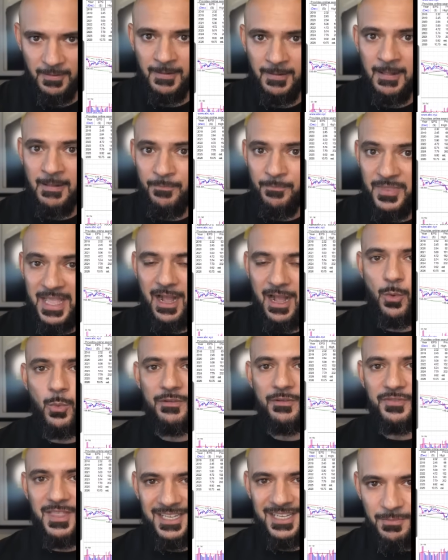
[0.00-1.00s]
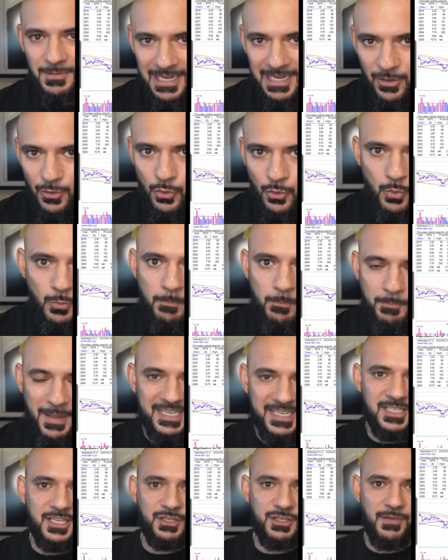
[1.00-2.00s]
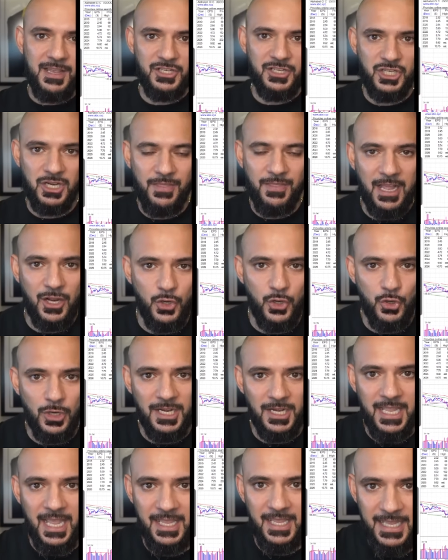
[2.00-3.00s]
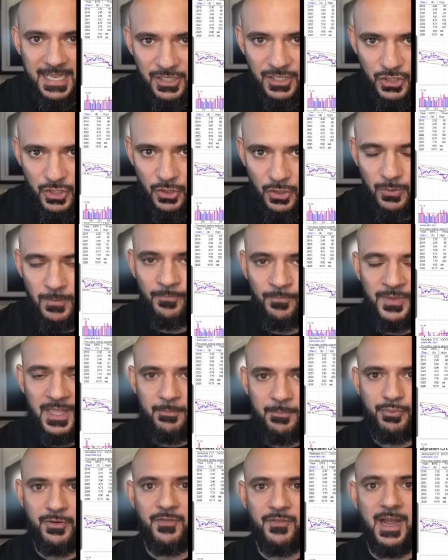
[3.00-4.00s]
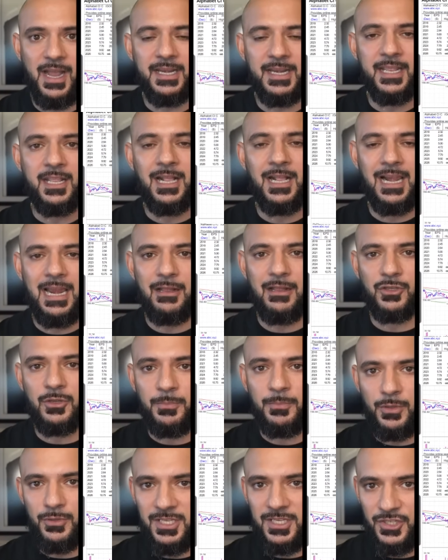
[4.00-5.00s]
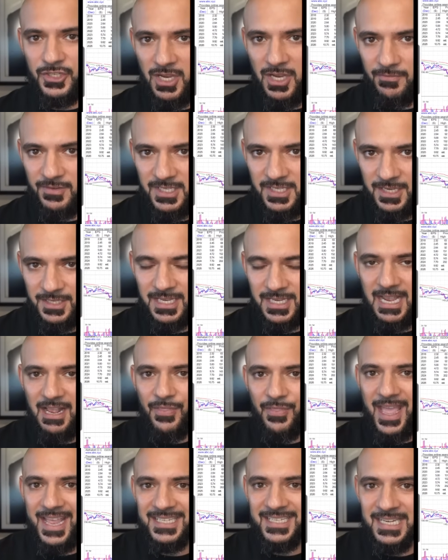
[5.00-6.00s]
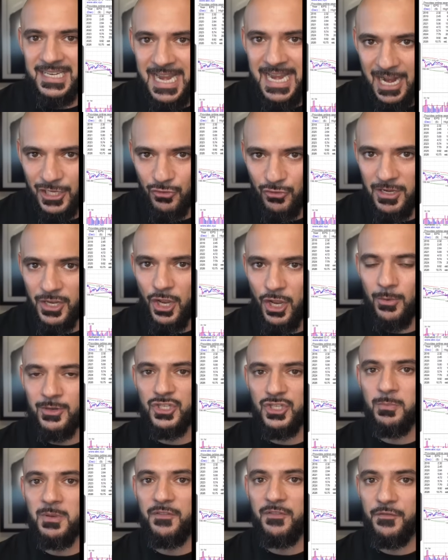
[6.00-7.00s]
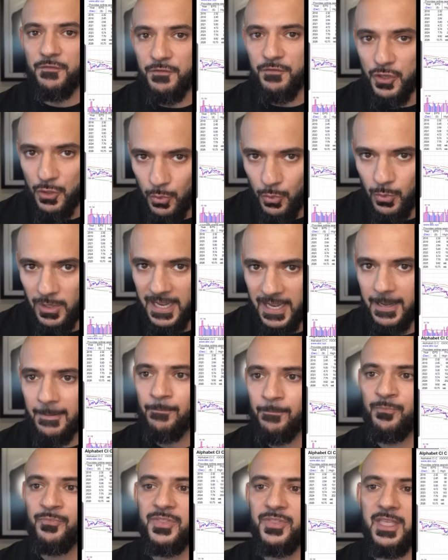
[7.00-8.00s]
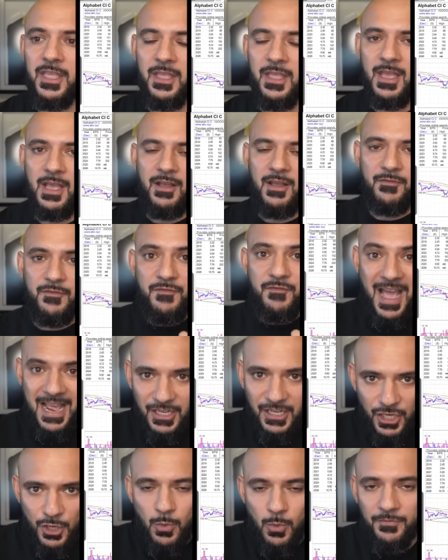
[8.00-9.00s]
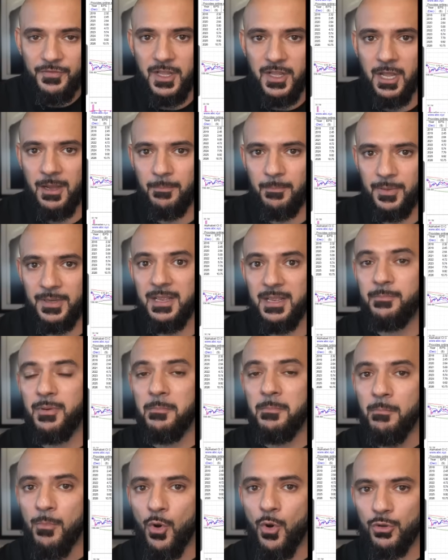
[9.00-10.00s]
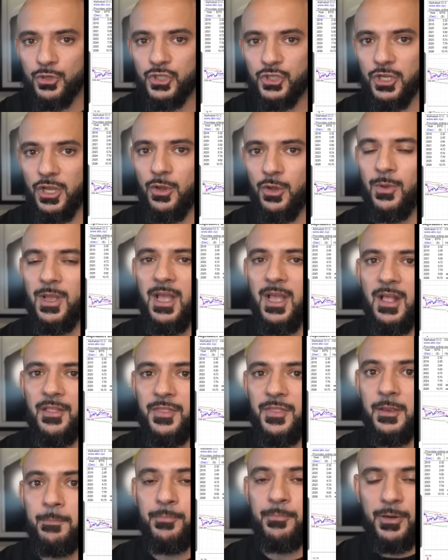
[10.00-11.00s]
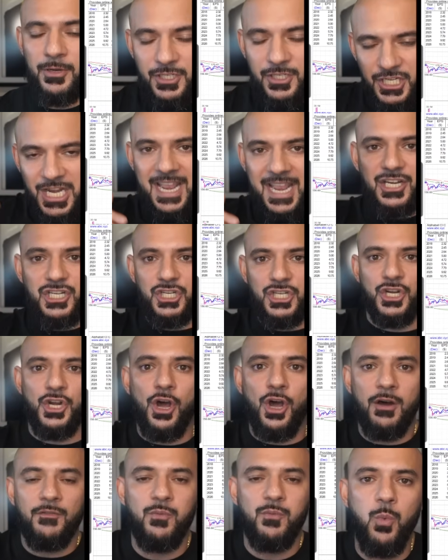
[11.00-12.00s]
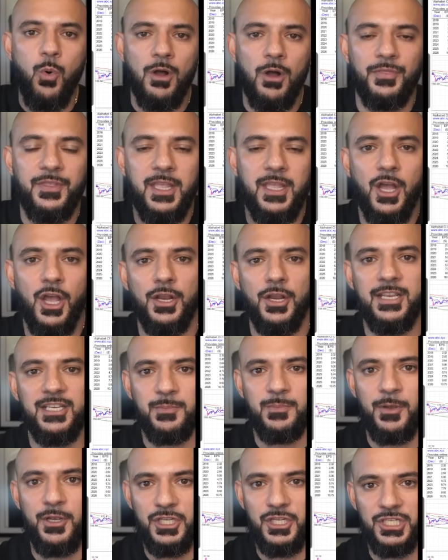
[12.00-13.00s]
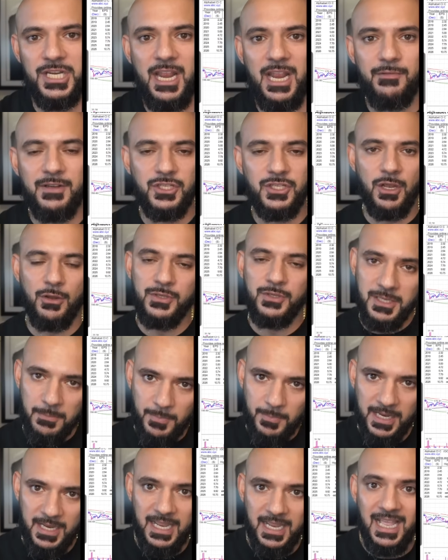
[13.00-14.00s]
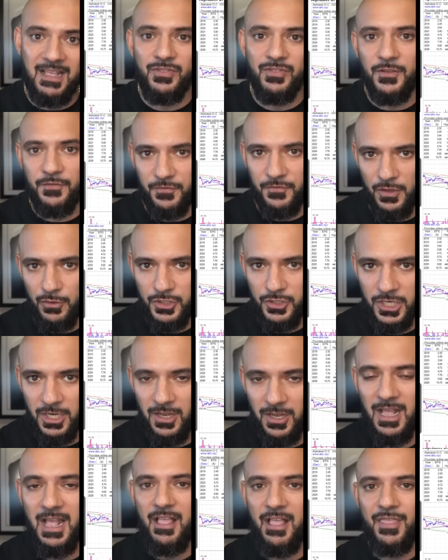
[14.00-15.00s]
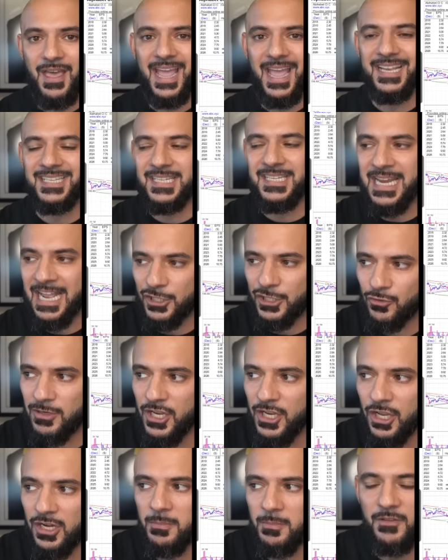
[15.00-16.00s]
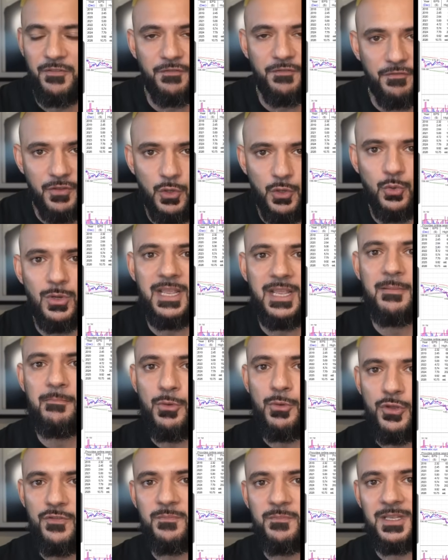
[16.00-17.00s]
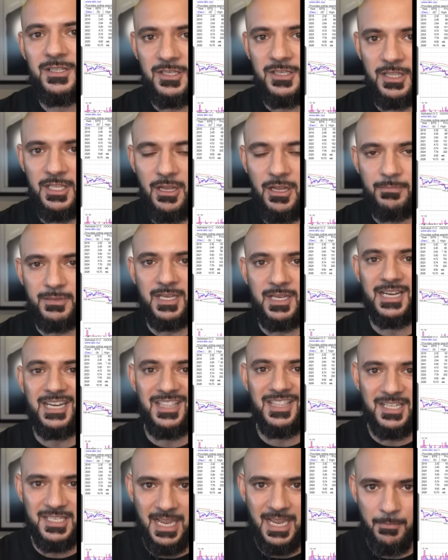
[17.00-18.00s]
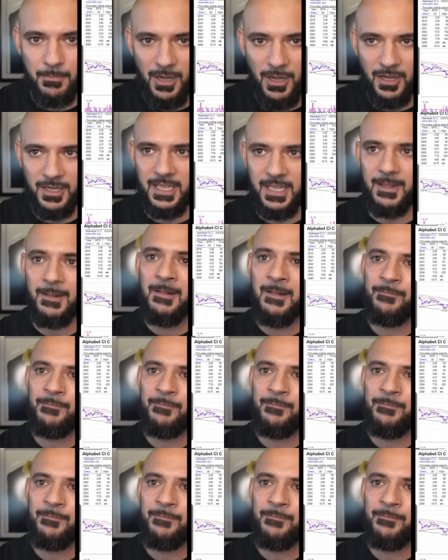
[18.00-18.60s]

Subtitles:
Now, with this little business venture that Google are getting into in providing cloud computing services, that is naturally going to be fueling the value of the company, but more so the projection of what the earnings per share is going to be in the future. That is naturally going to be fueling movement to the upside in the tech market.